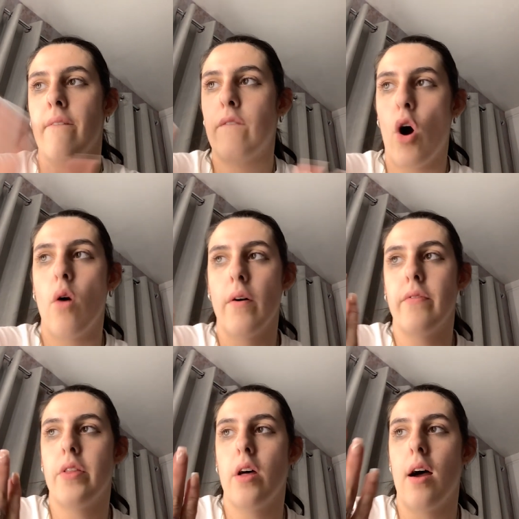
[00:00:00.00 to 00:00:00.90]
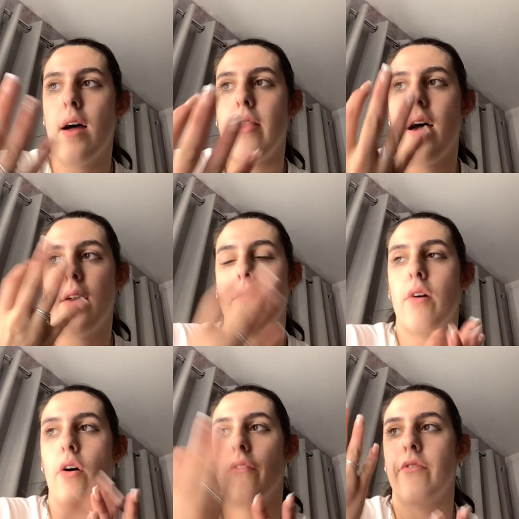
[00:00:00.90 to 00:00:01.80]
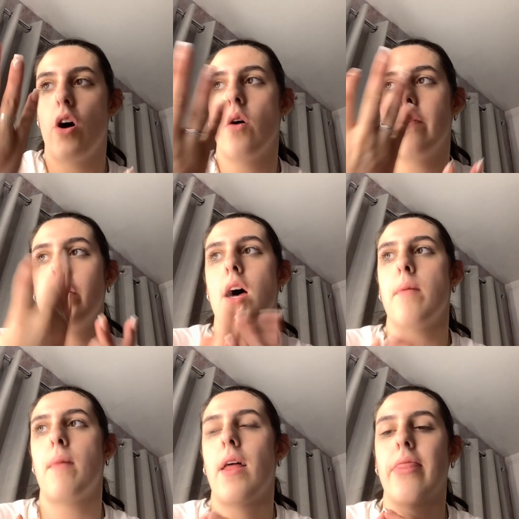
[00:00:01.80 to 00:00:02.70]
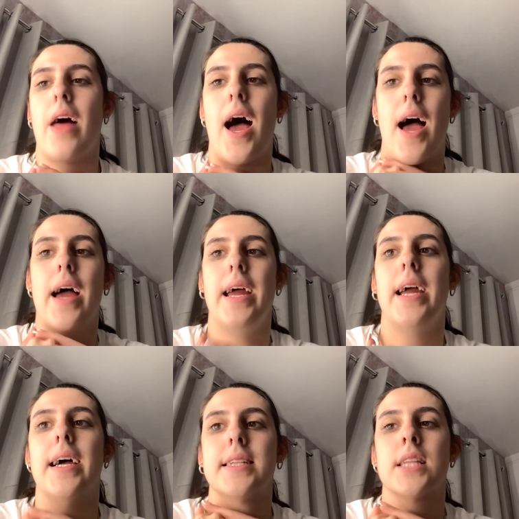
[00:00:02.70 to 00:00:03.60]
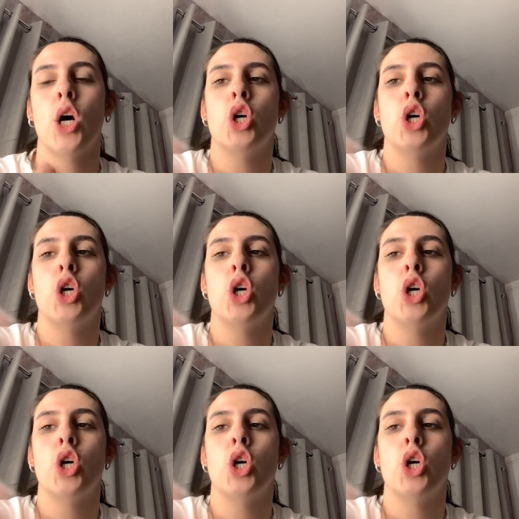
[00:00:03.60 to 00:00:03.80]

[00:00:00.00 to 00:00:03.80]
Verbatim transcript: four of, and then for four of them there is